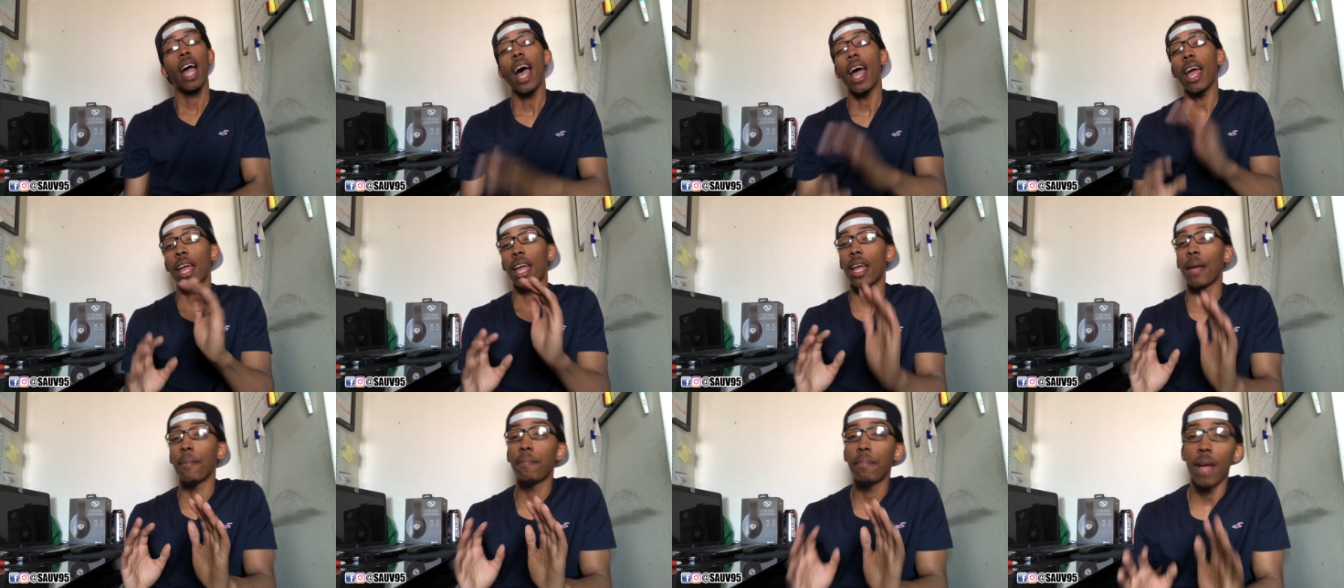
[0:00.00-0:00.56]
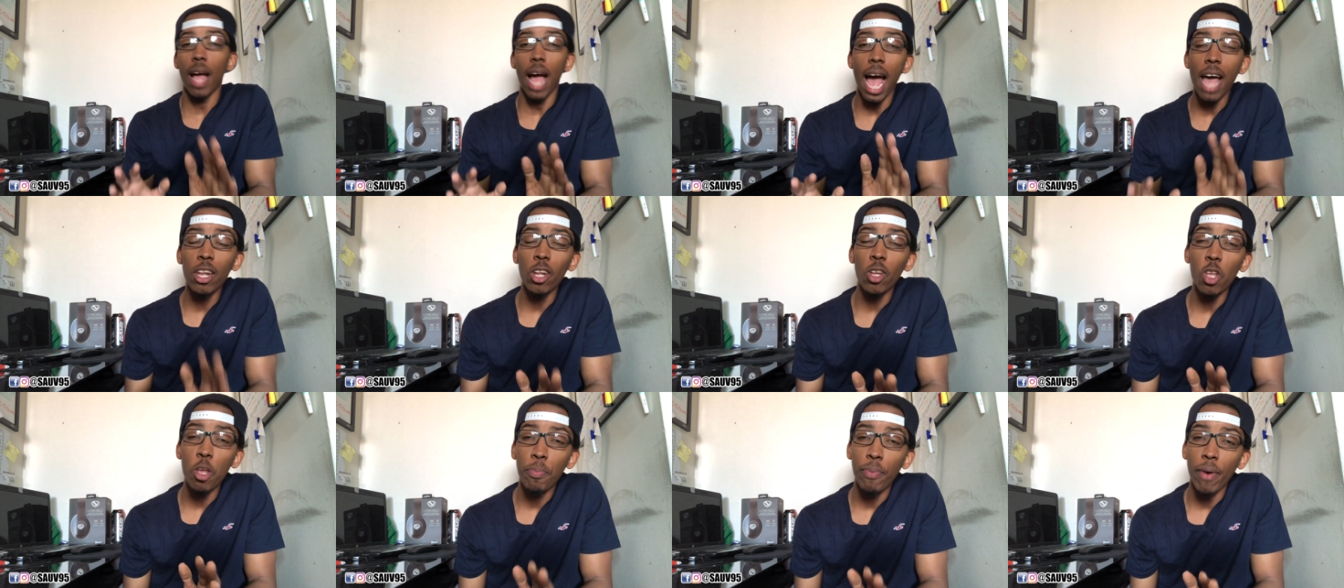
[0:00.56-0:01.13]
Alright, I
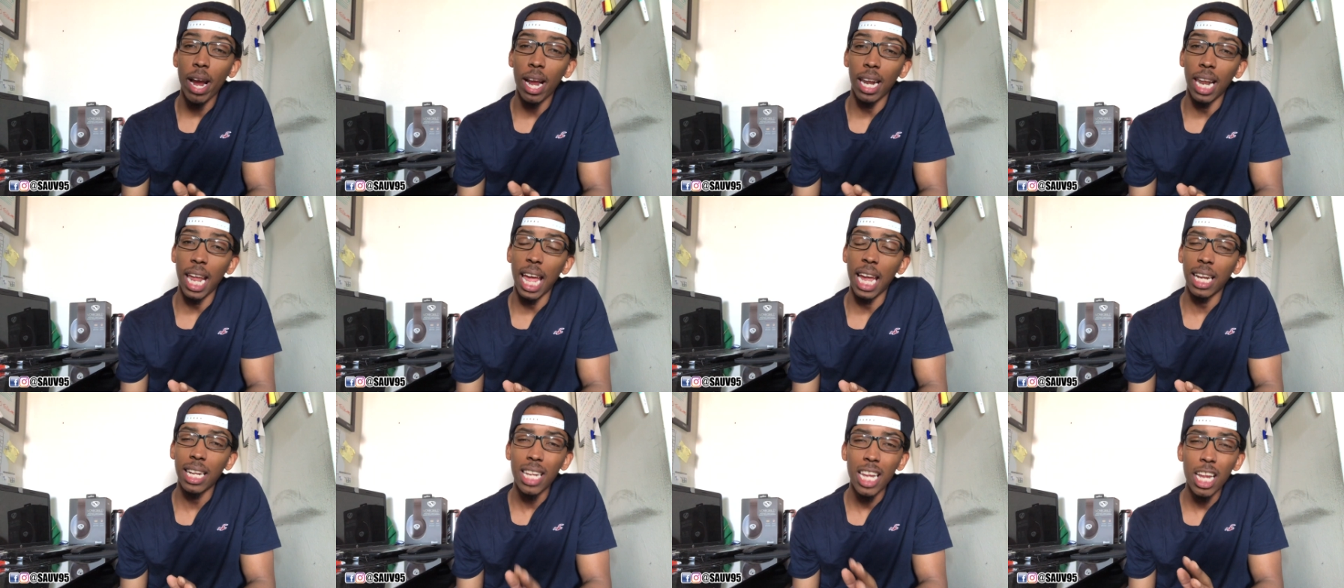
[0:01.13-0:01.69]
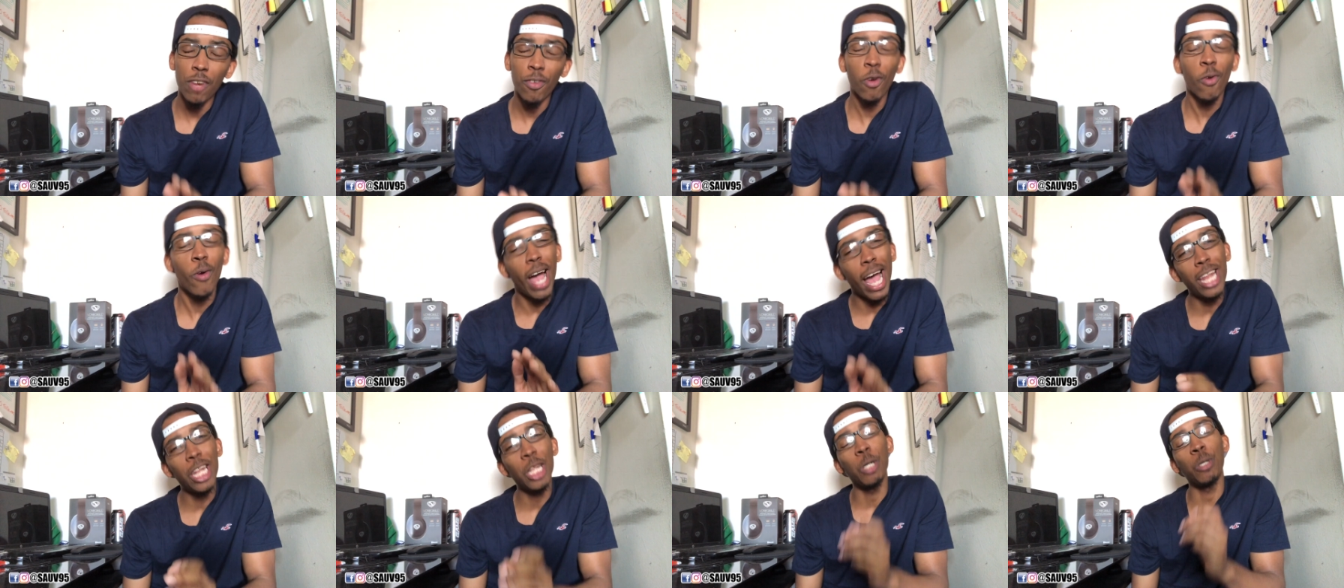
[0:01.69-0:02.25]
know you probably like, Negro,
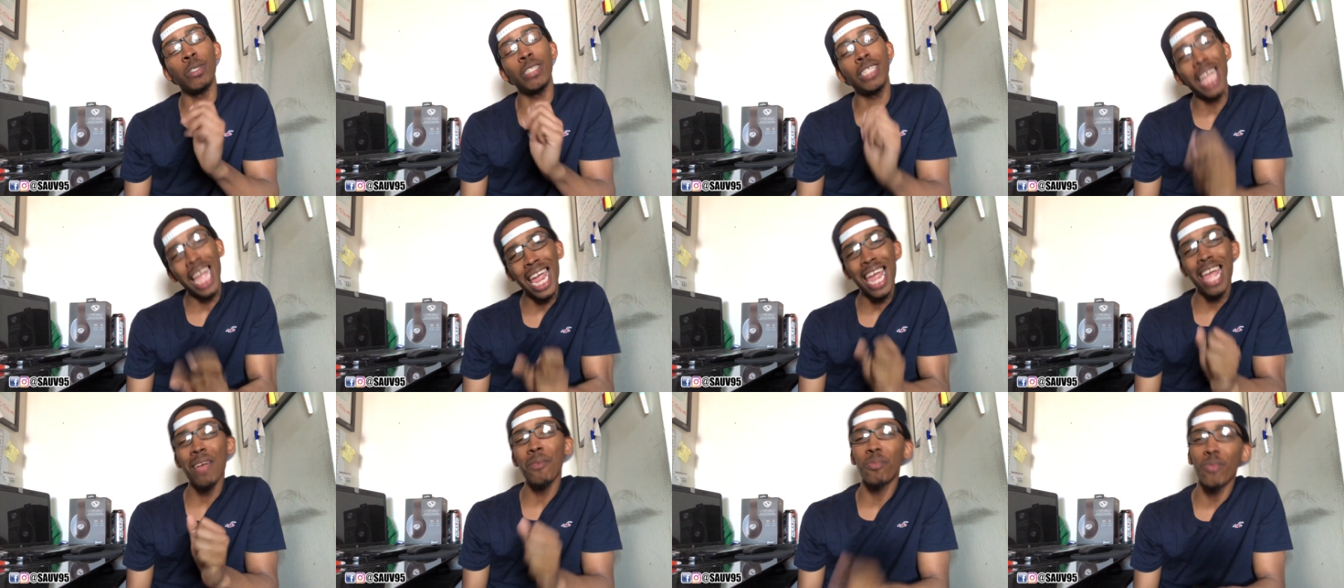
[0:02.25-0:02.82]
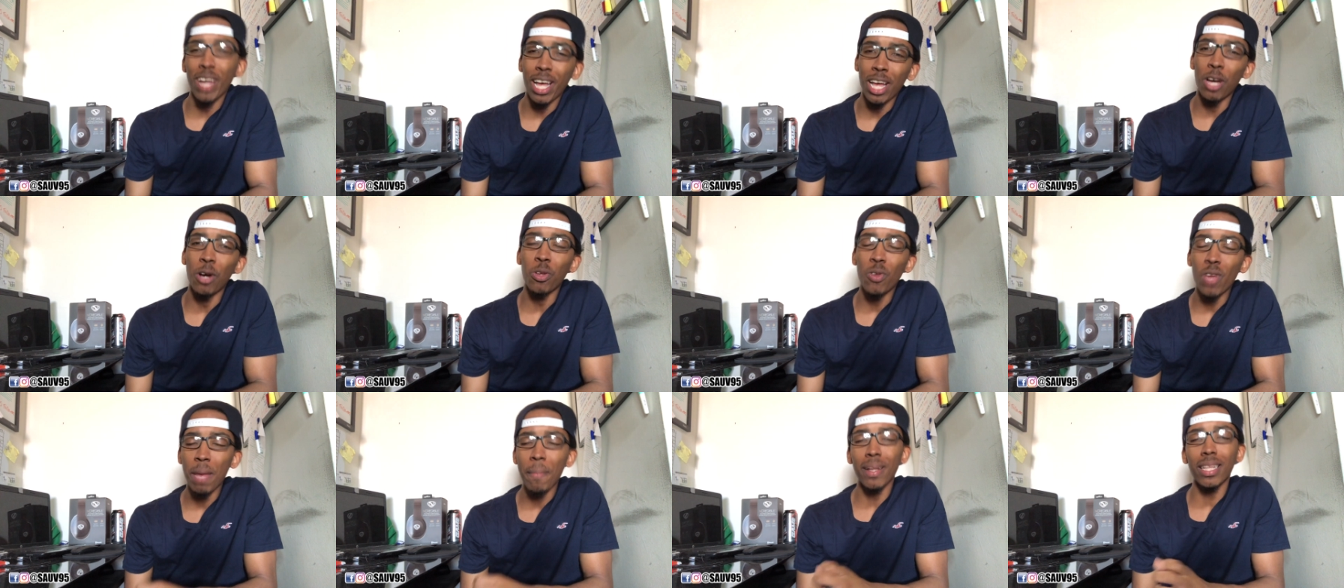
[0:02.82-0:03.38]
I know damn
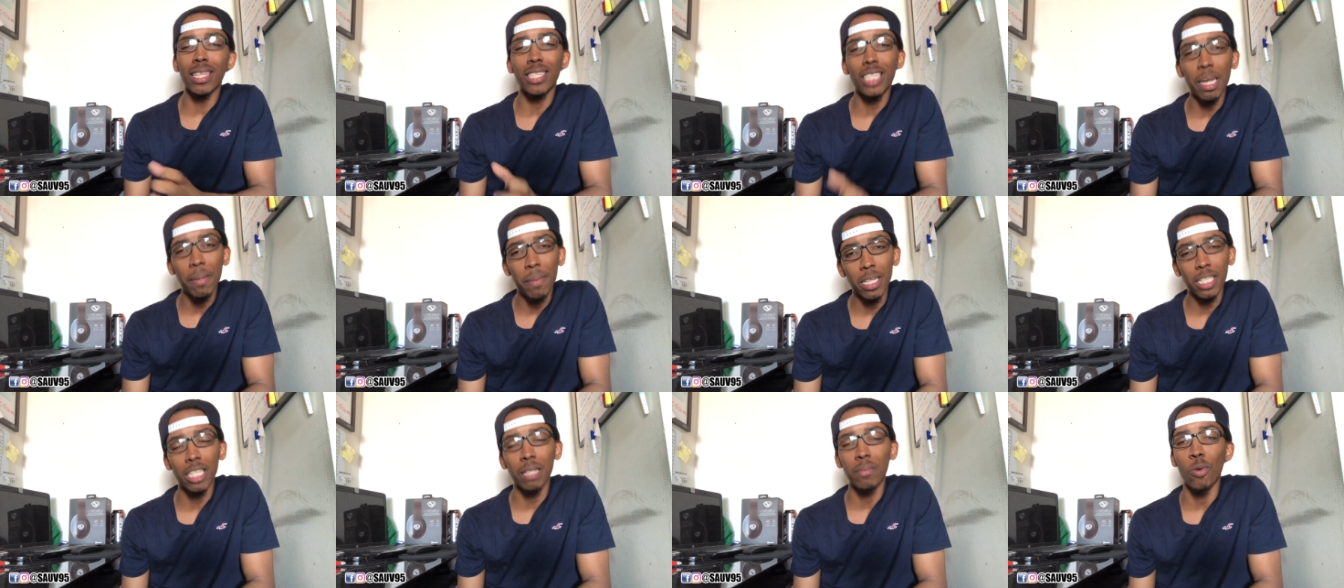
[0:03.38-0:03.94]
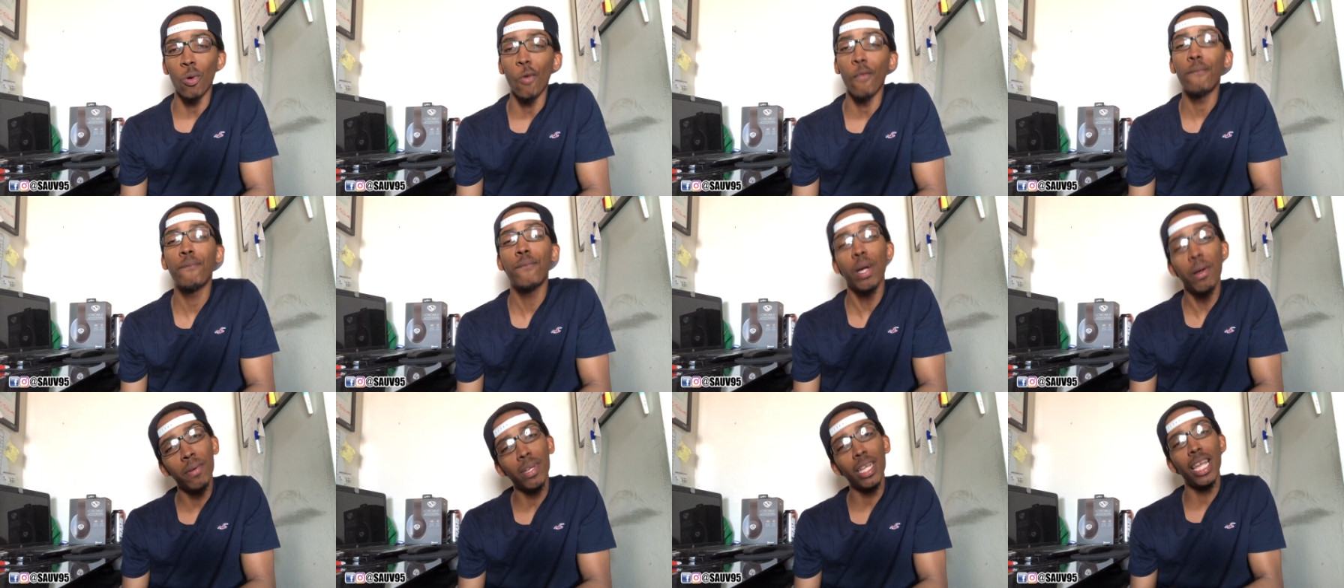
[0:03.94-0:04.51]
well you ain't about to tell me some
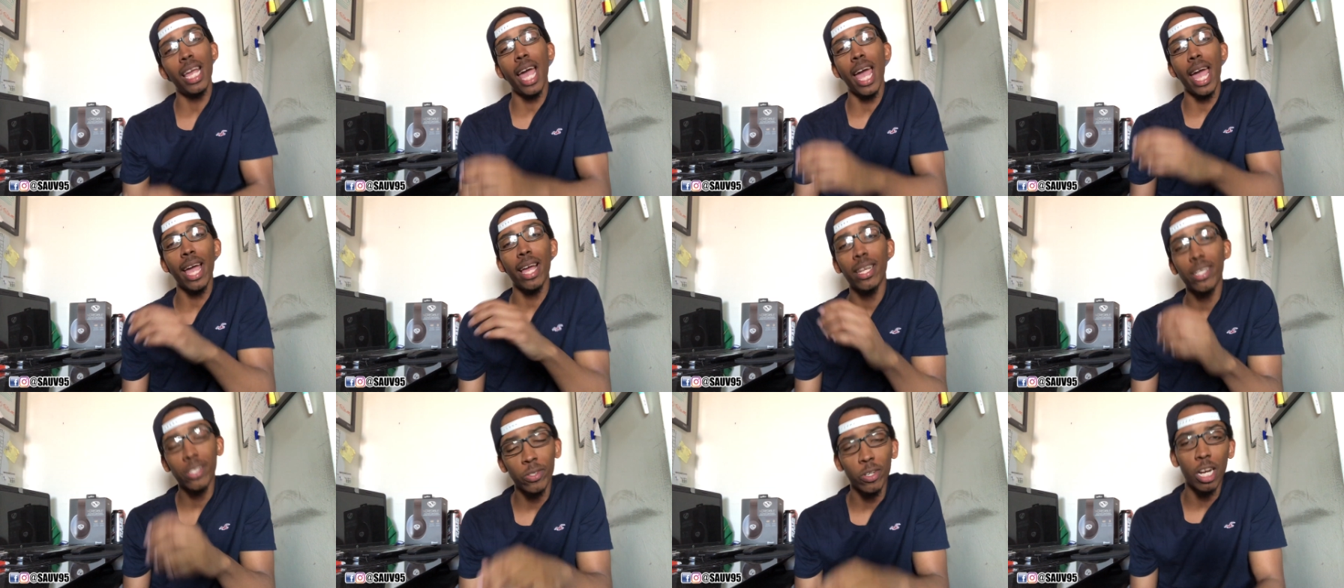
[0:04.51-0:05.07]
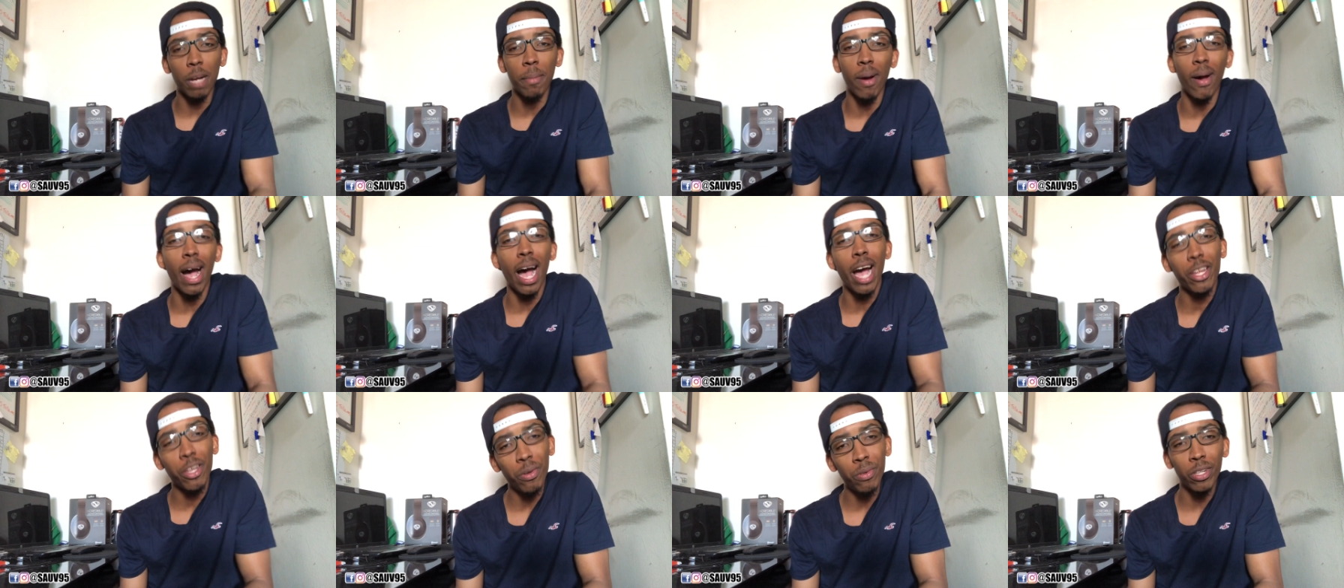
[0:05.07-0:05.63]
old funky ass story about
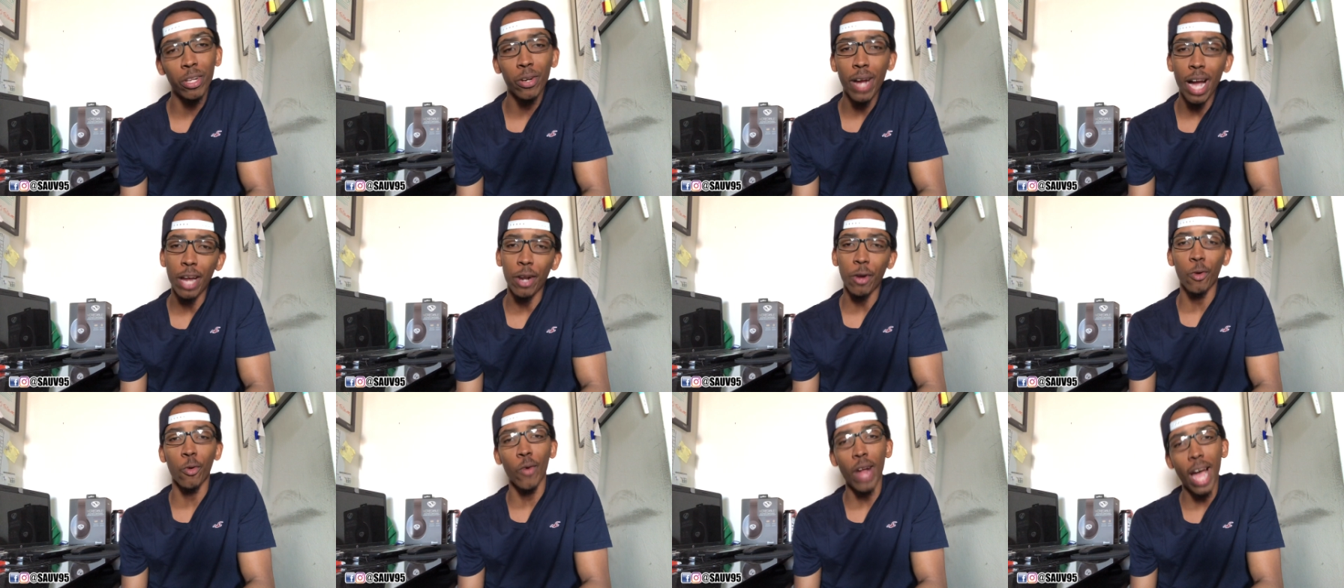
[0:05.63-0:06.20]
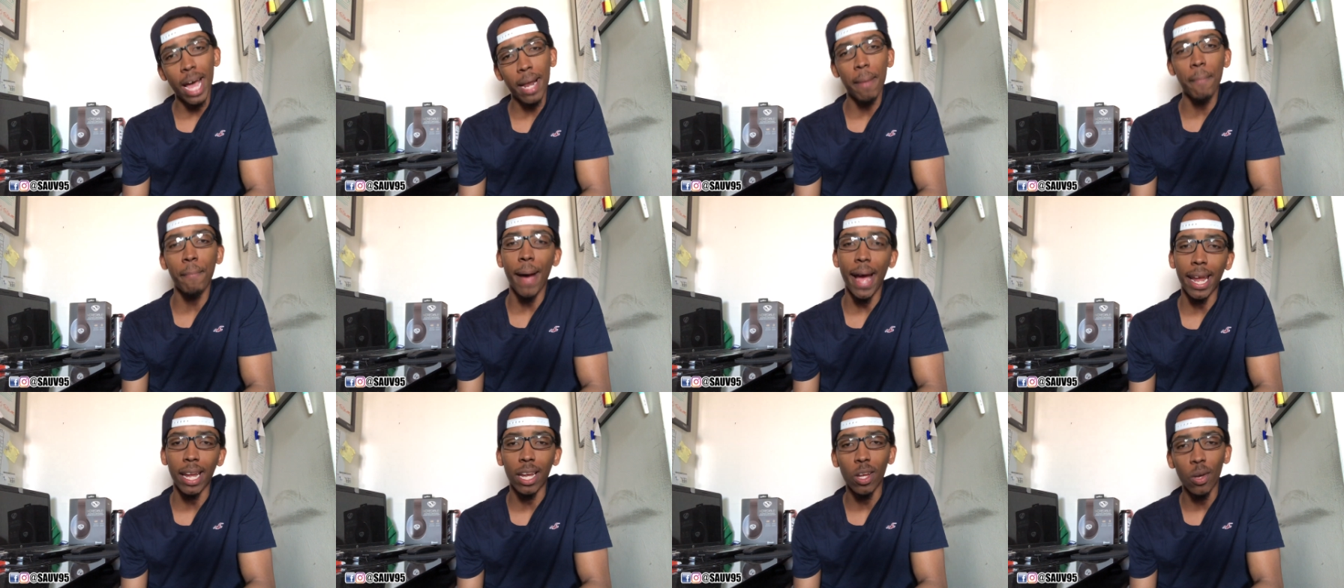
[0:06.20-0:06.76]
how you learn how to ride a
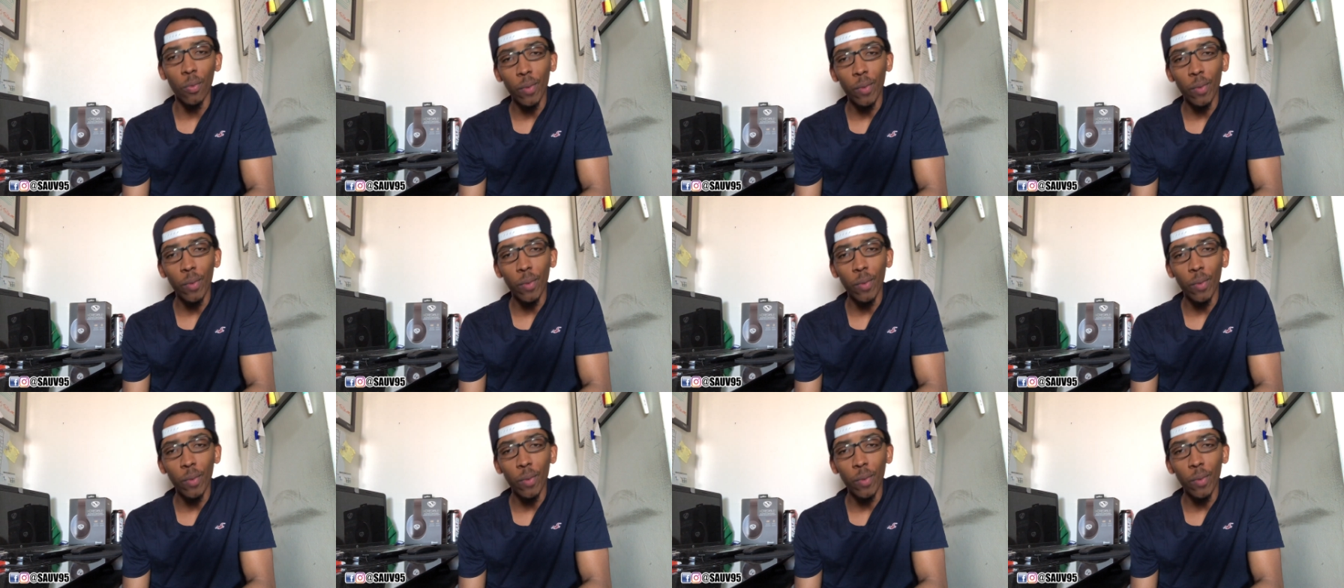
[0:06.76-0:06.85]
bike.